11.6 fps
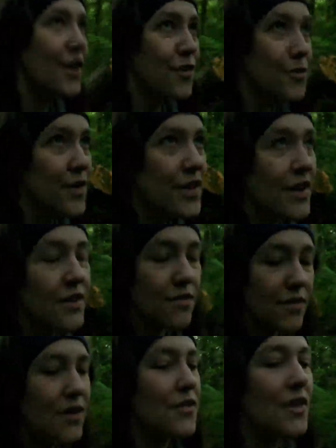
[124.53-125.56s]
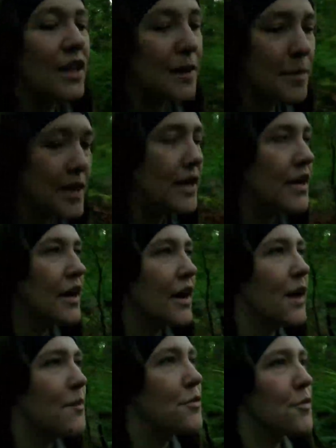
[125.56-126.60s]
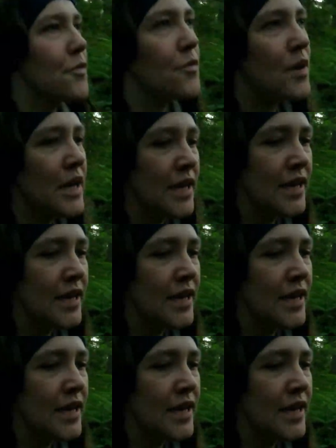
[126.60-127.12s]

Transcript: 3,000 feet of climbing up through